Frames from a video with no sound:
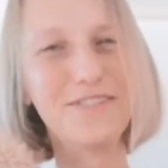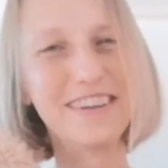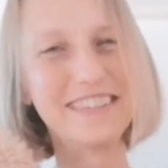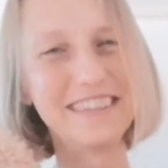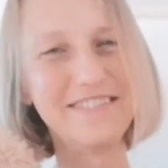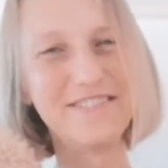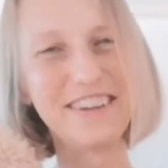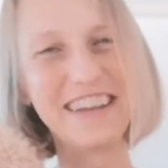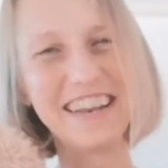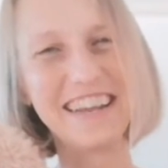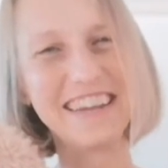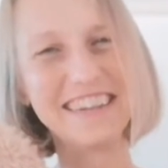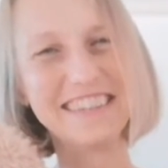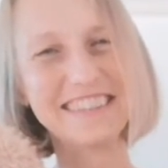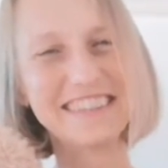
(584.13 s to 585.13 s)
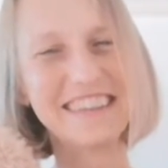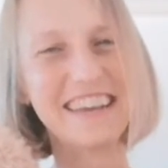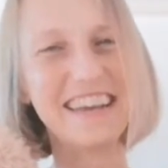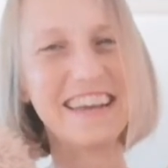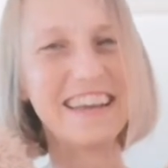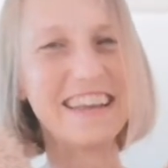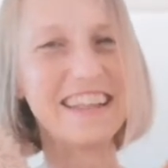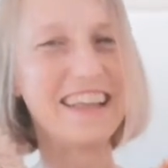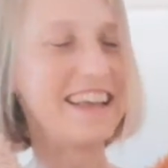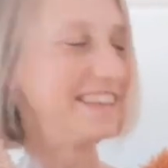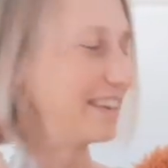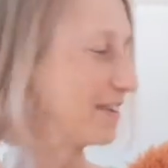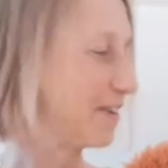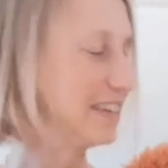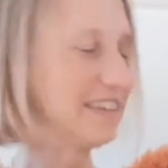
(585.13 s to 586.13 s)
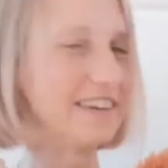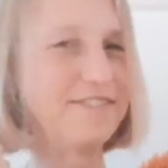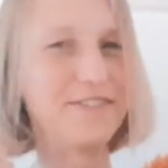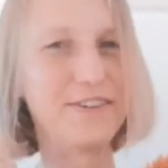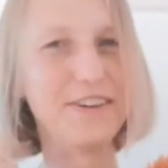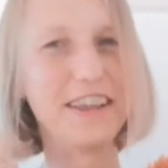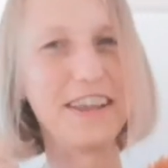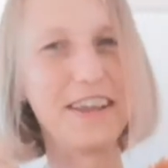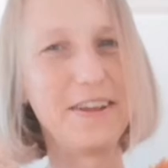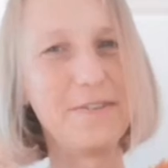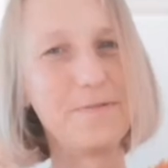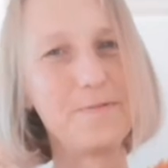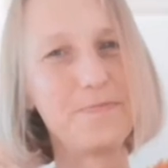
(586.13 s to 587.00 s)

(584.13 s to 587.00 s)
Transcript: fuzzy feelings? There's a question for you.